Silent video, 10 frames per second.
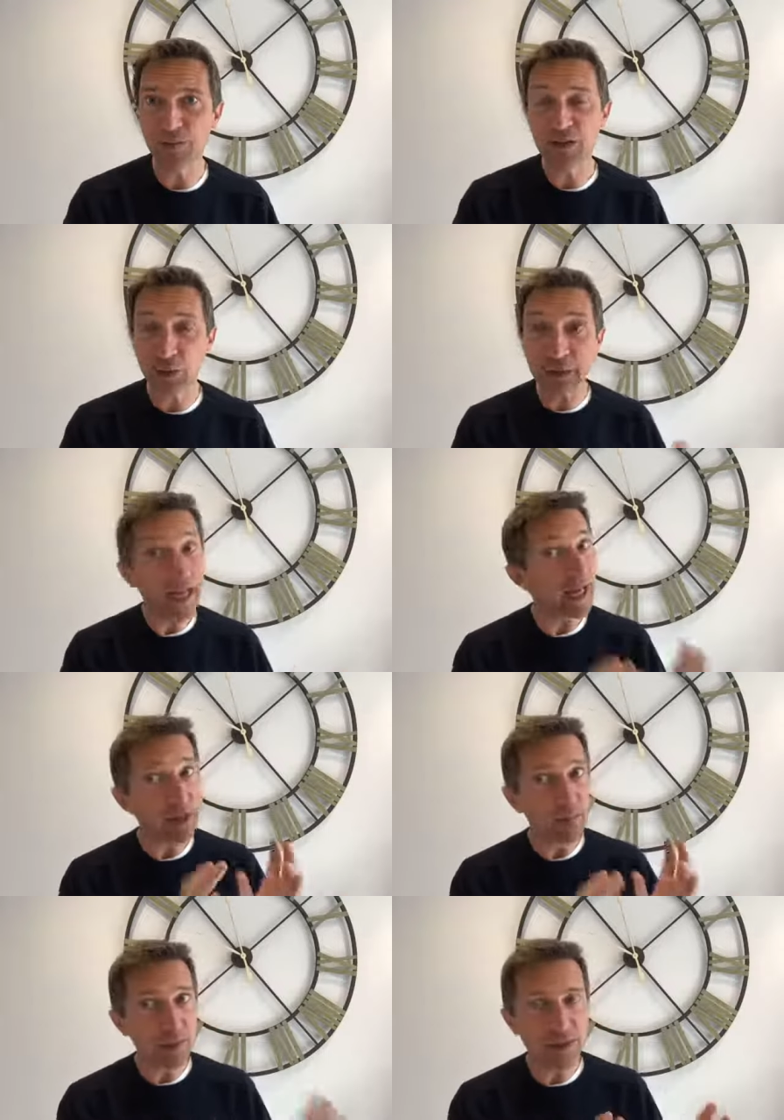So again,
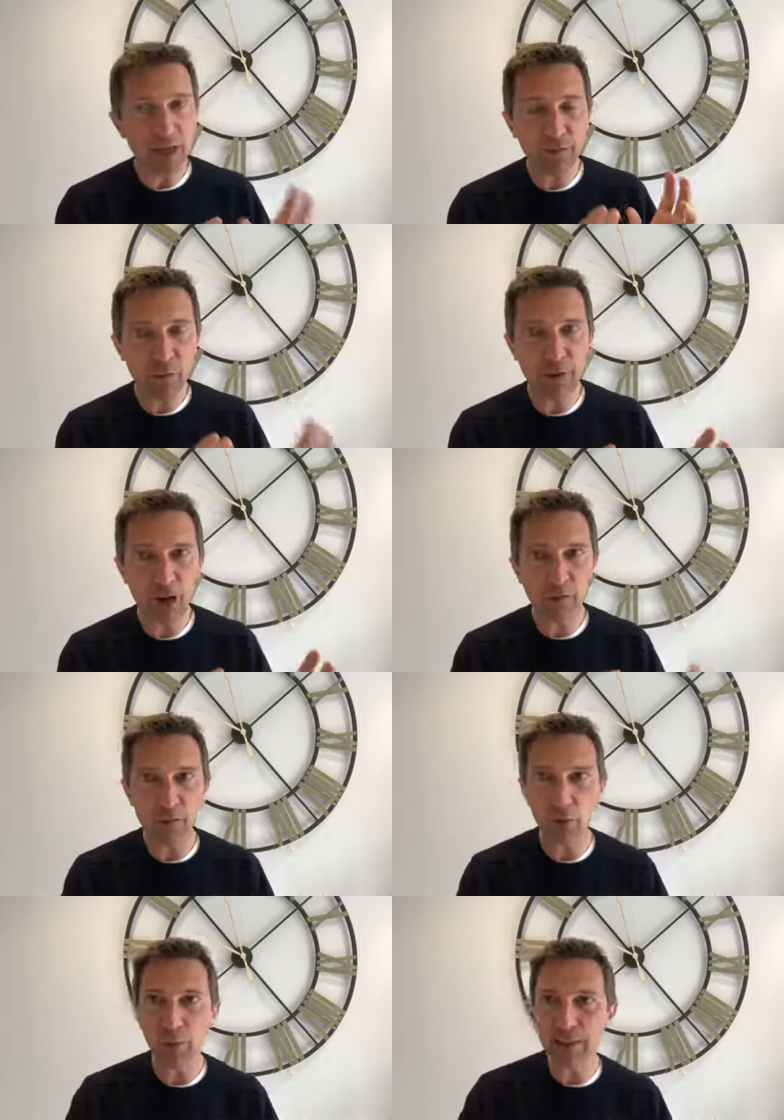Medea, a very
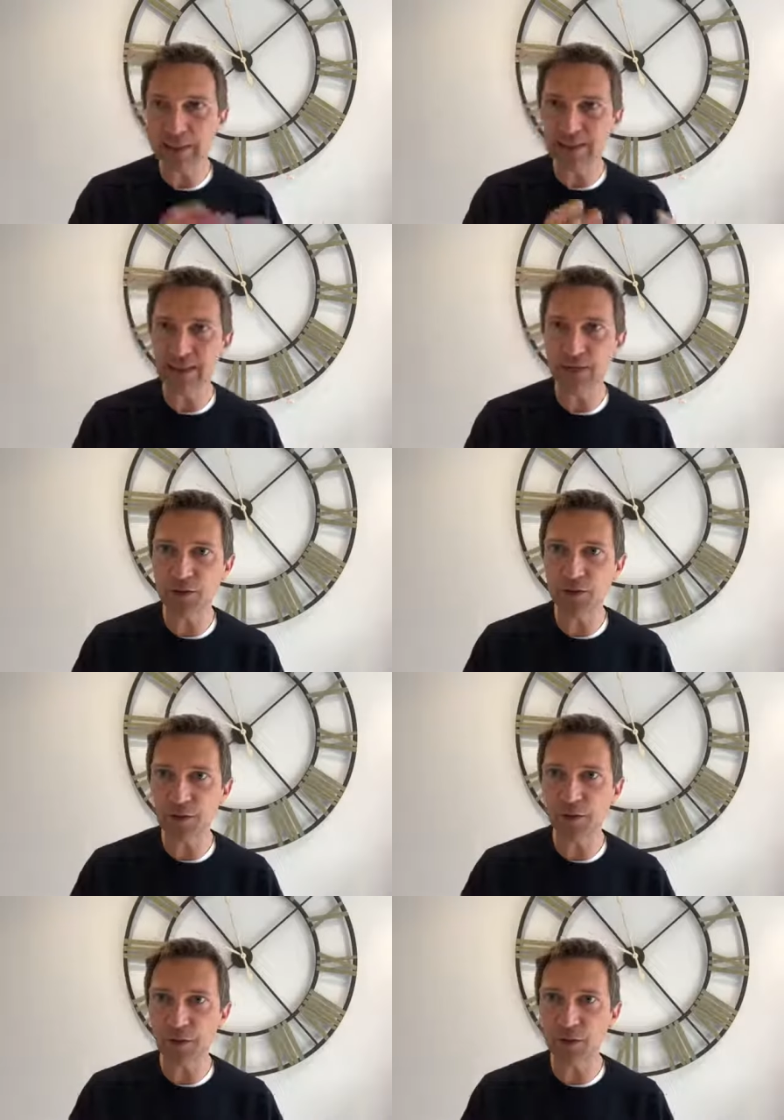powerful role, but
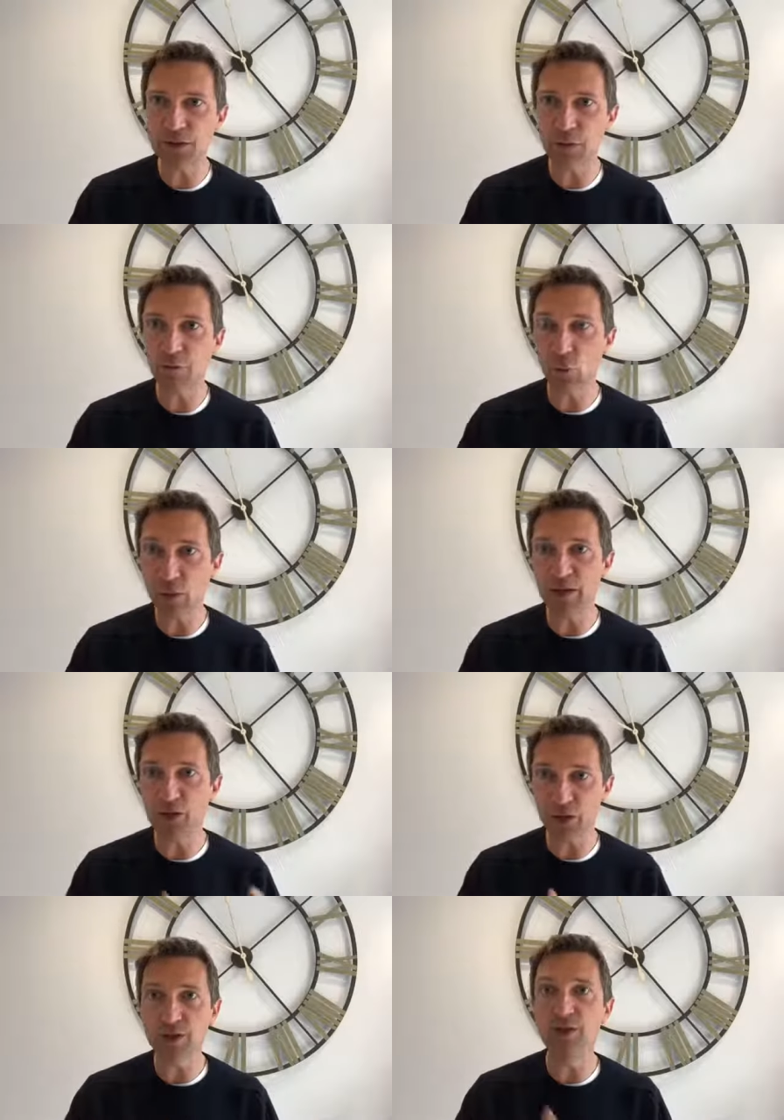Ecclesiazusai, the idea of the women
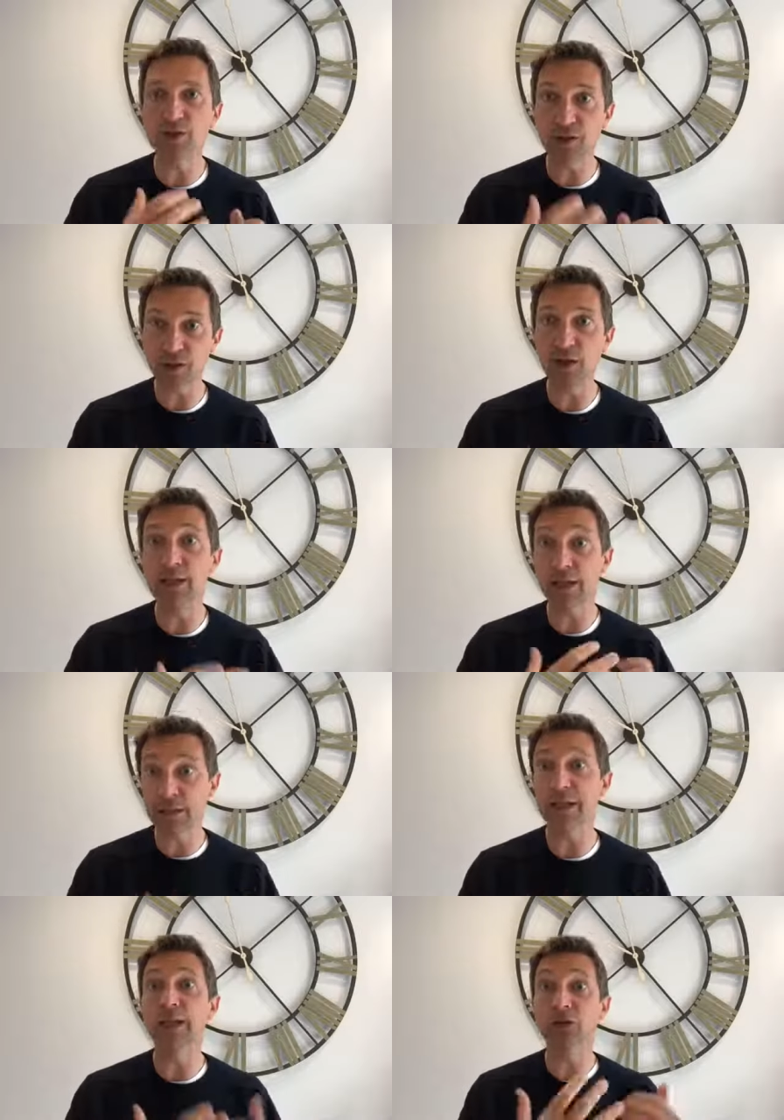trying to decide and
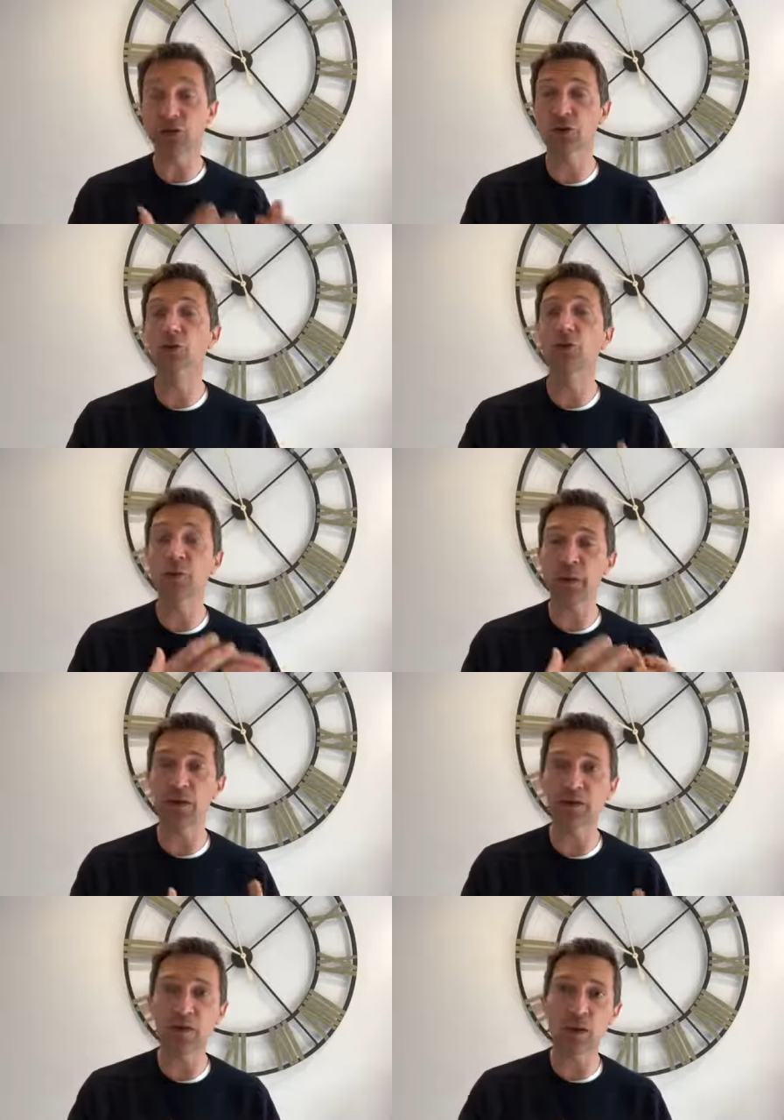take control as
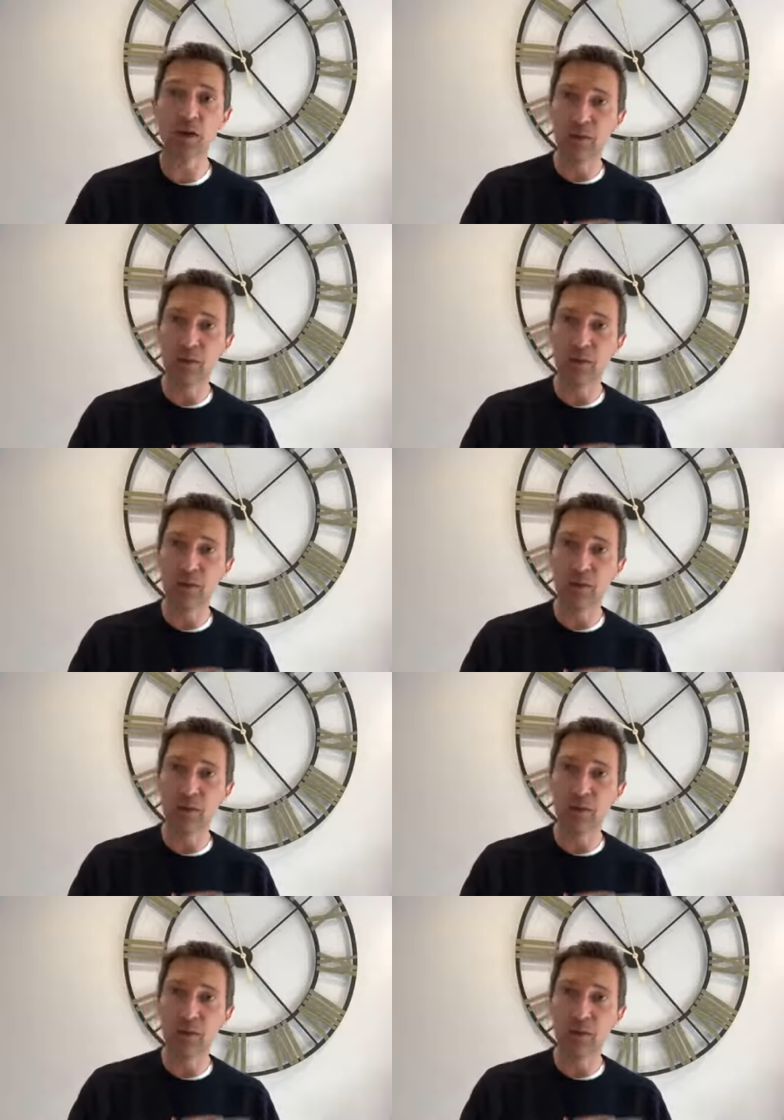part of a